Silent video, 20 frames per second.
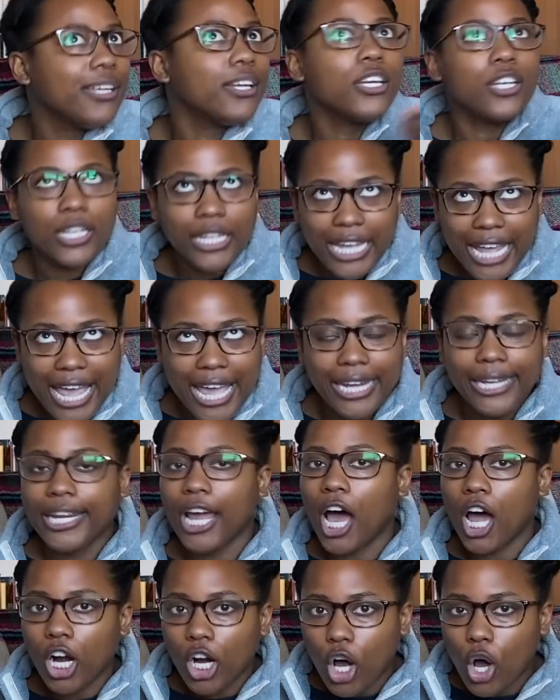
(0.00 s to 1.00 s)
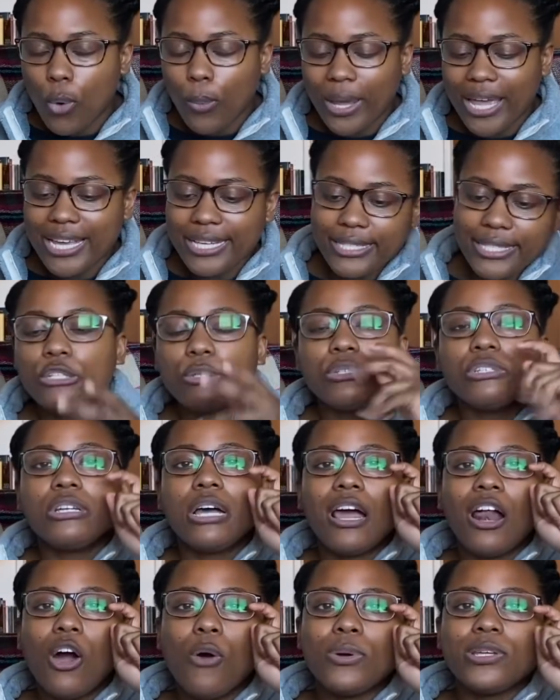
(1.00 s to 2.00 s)
Again, not always. So it's
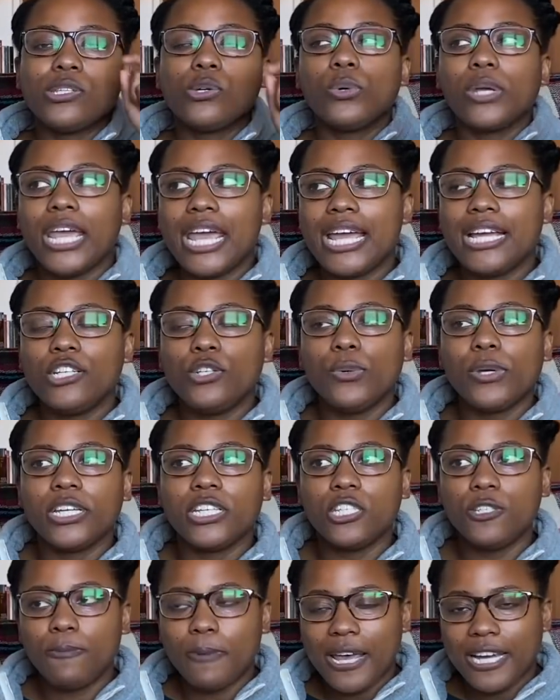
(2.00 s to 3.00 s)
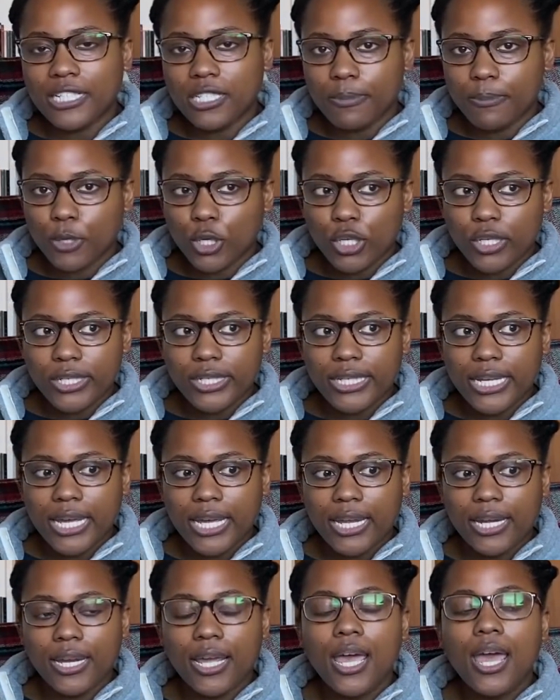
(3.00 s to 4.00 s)
not always okay to expect a
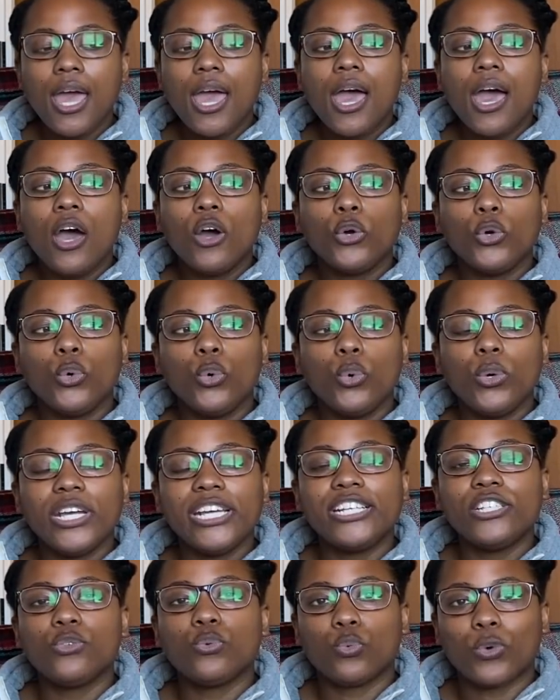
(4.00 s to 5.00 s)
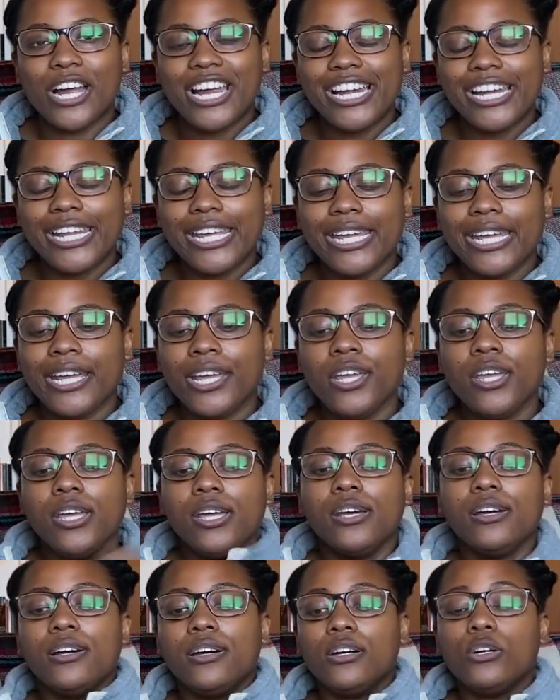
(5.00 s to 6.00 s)
person who is writing,
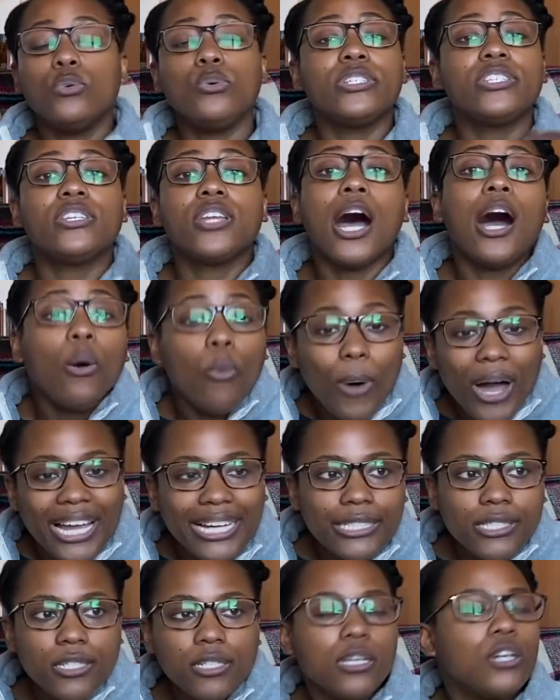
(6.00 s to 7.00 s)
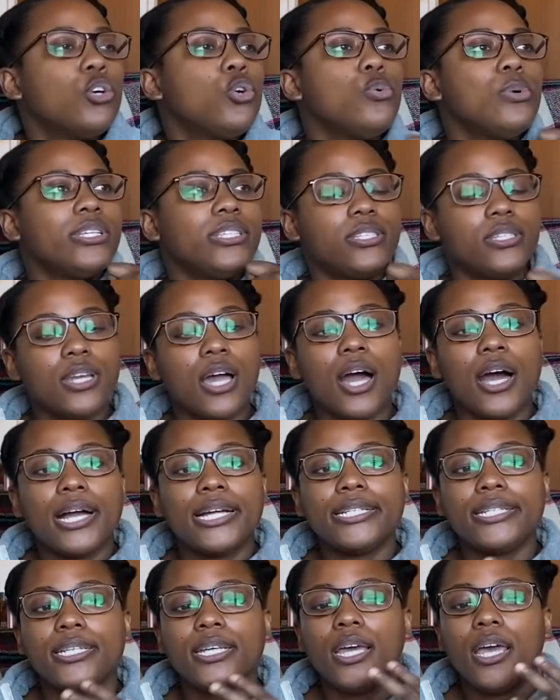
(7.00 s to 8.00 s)
who is not white, who is
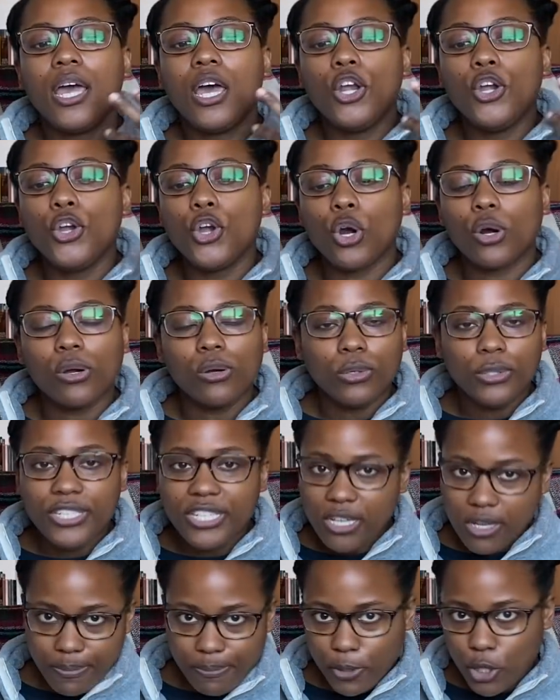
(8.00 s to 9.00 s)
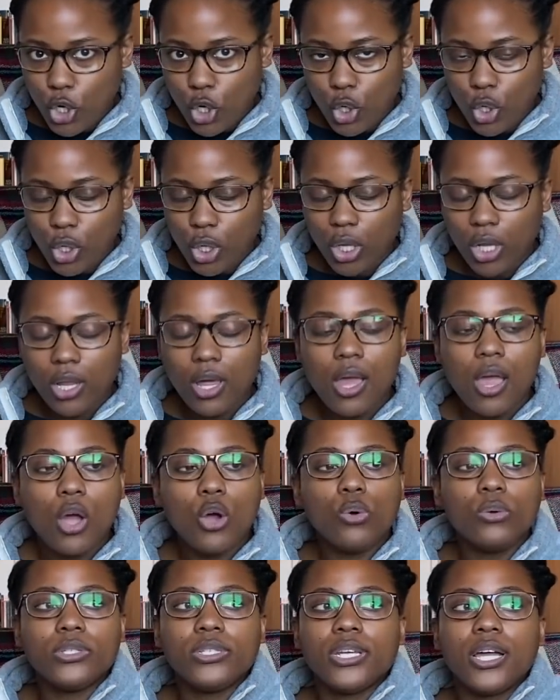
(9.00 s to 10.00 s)
not neurotypical,
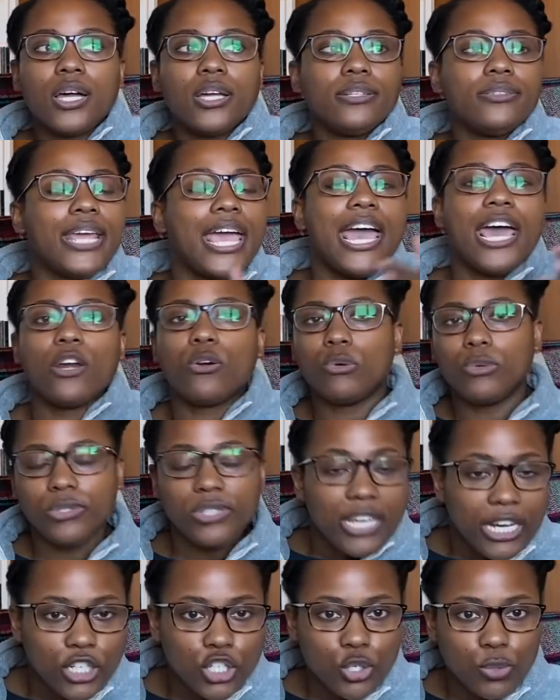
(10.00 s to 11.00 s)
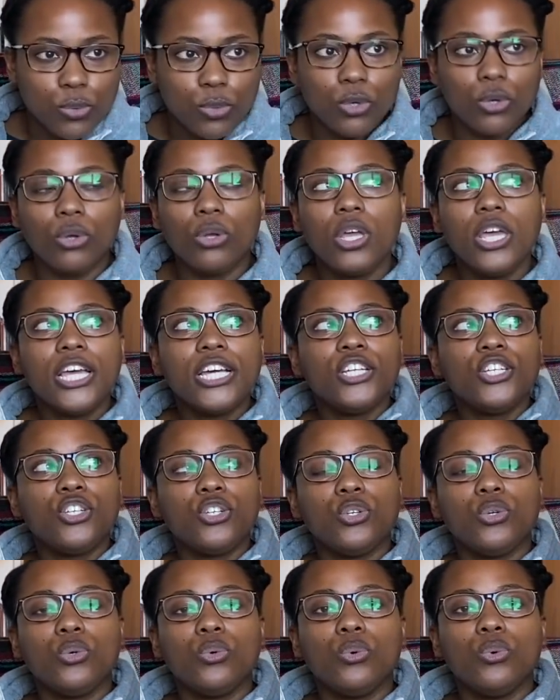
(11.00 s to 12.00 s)
who is not heterosexual,
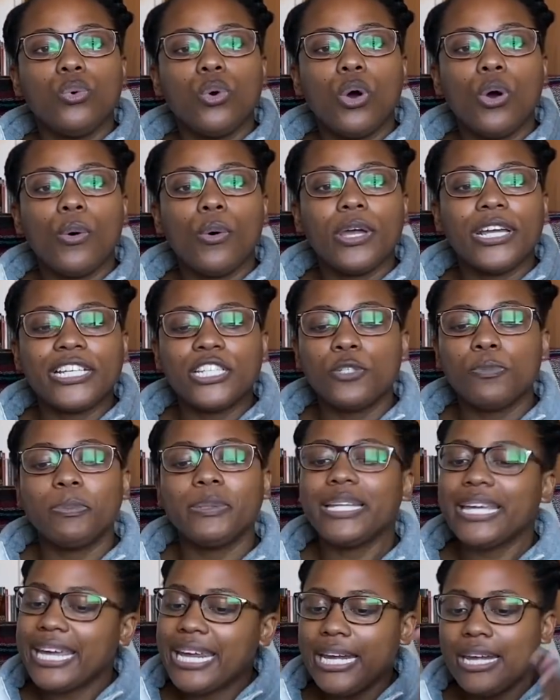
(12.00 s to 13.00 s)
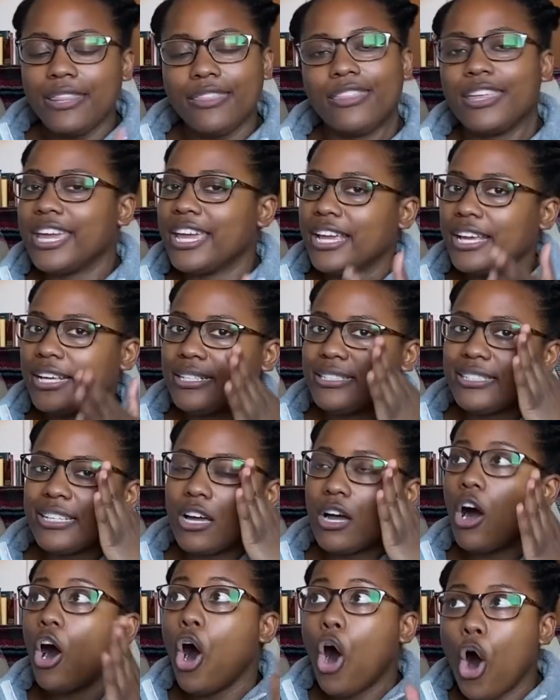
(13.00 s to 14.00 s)
to explain things,
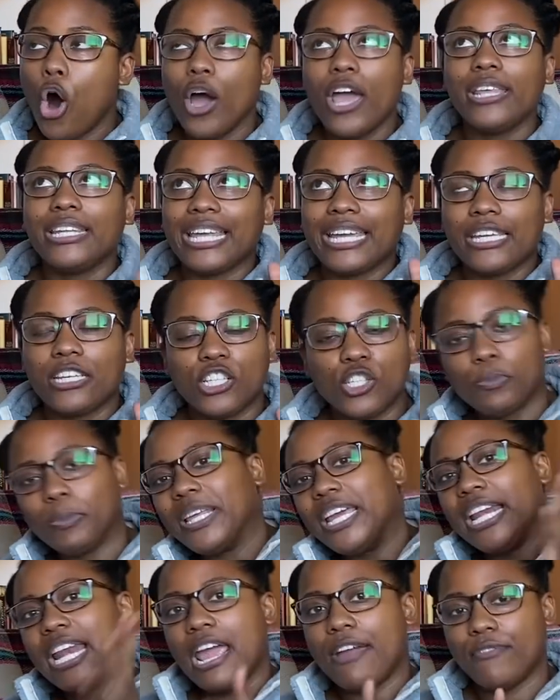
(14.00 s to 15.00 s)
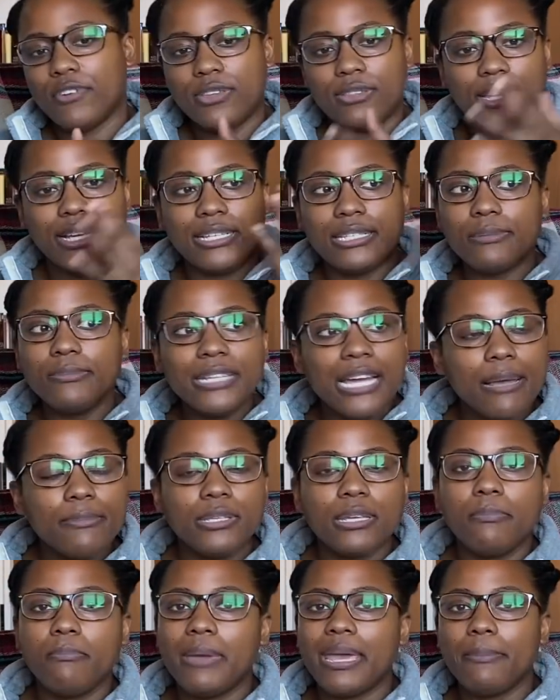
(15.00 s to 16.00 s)
like explain everything. Sometimes
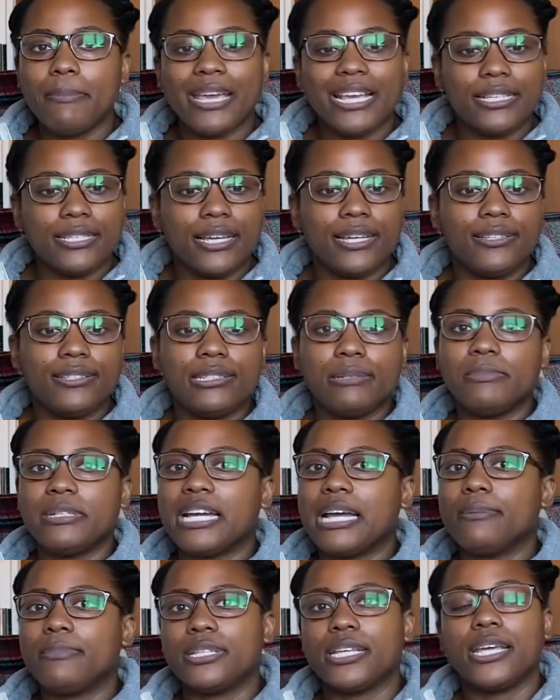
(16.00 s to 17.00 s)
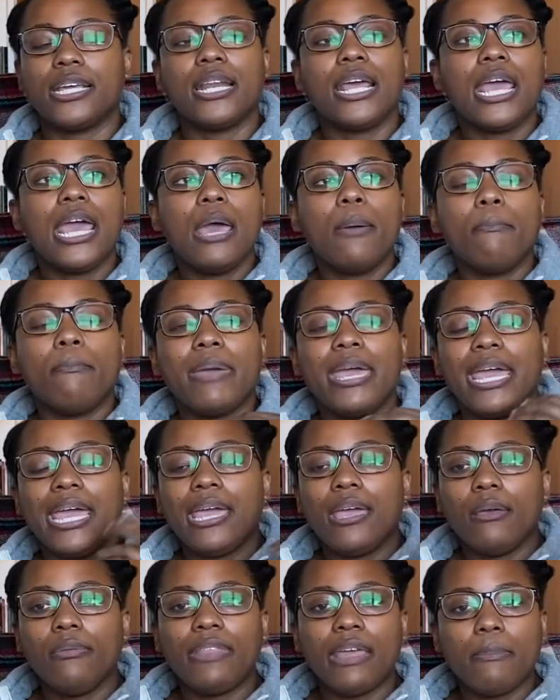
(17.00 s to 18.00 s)
it may make sense. Sometimes it
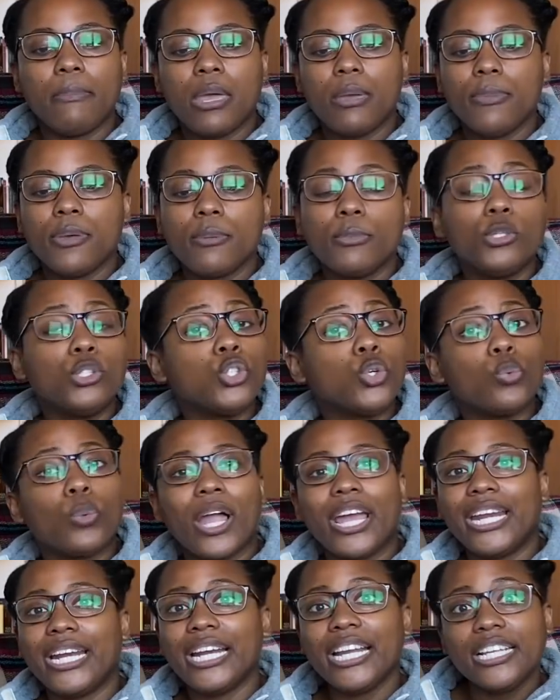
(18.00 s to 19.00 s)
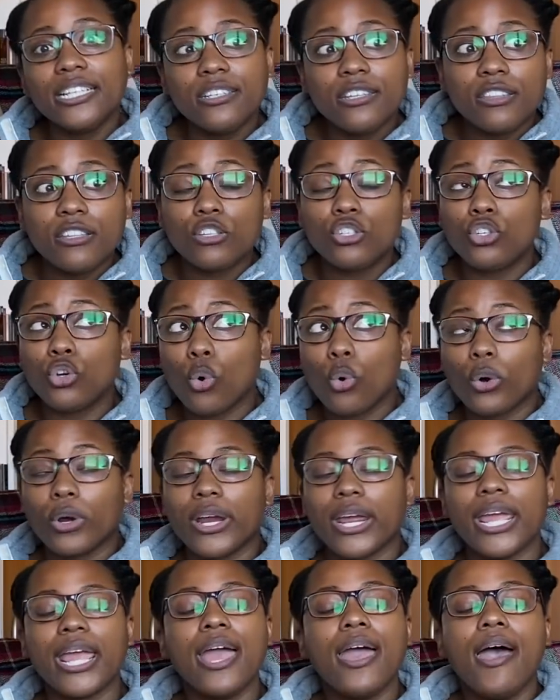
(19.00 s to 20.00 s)
may, they may be able to write it into the
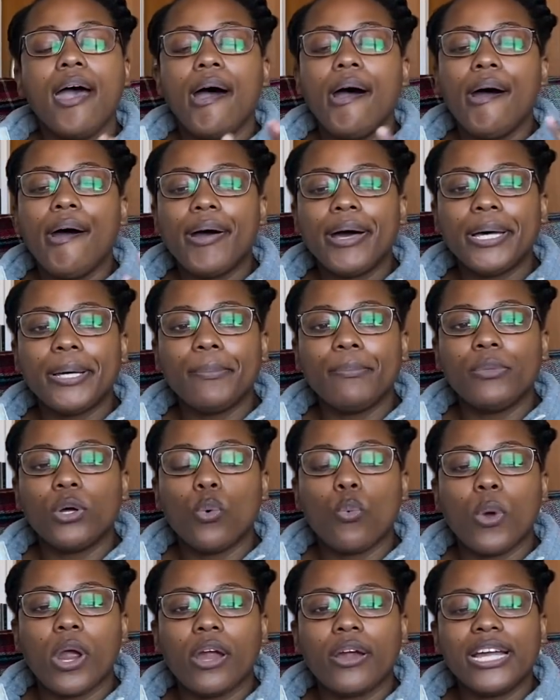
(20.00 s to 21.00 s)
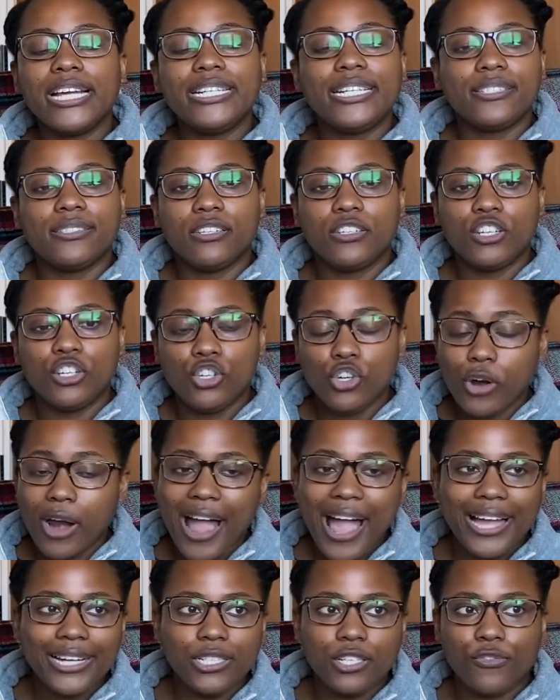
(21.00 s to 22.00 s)
story um, where it doesn't
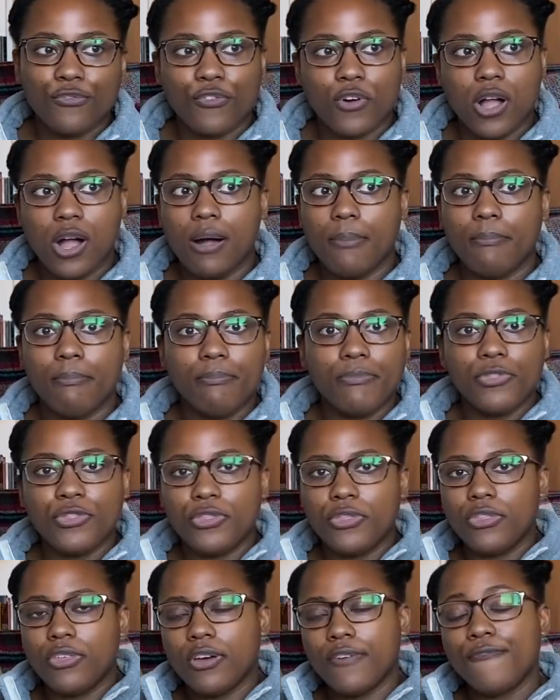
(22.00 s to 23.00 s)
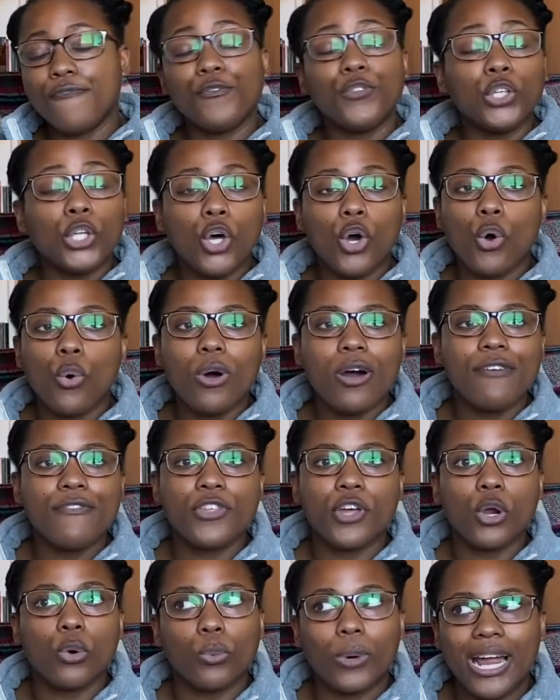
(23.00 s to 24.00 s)
detract from the flow of
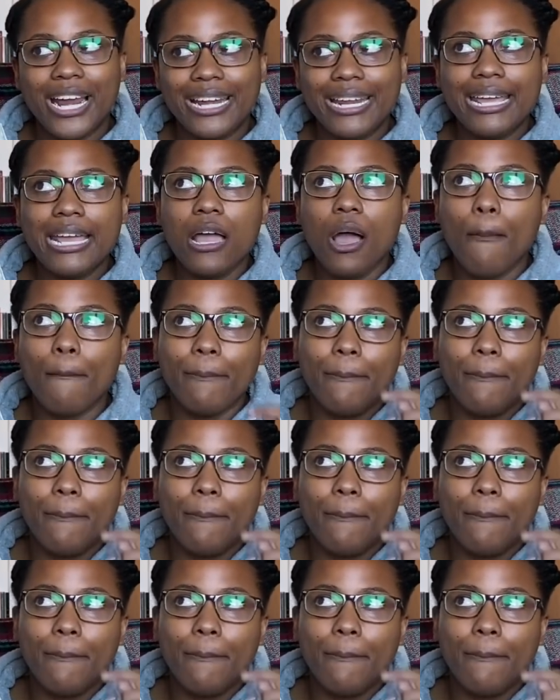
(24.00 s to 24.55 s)
their writing.